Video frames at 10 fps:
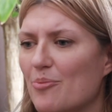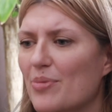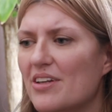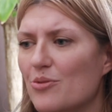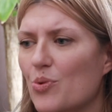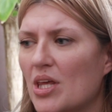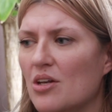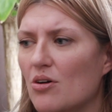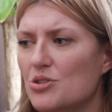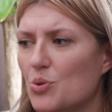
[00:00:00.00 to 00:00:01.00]
but we
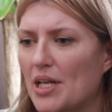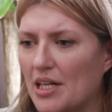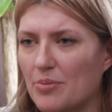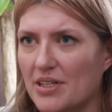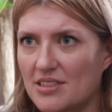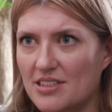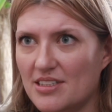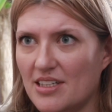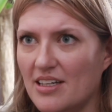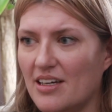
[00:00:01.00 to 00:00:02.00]
can all do a little
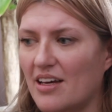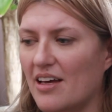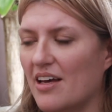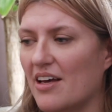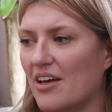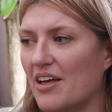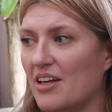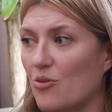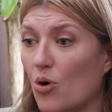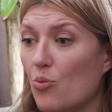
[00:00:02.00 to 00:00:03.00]
bit.
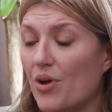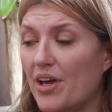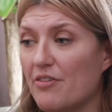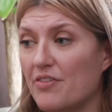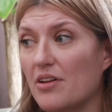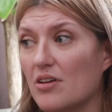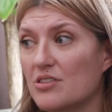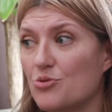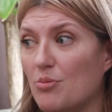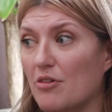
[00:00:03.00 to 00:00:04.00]
And in one way, I feel
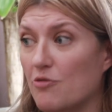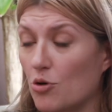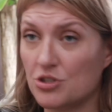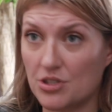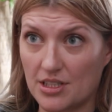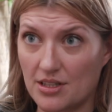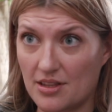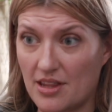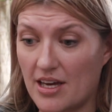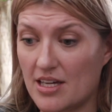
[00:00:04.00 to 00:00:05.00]
extremely
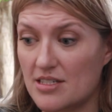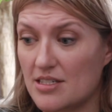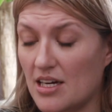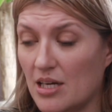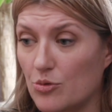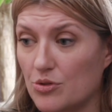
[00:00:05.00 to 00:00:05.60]
fortunate that I'm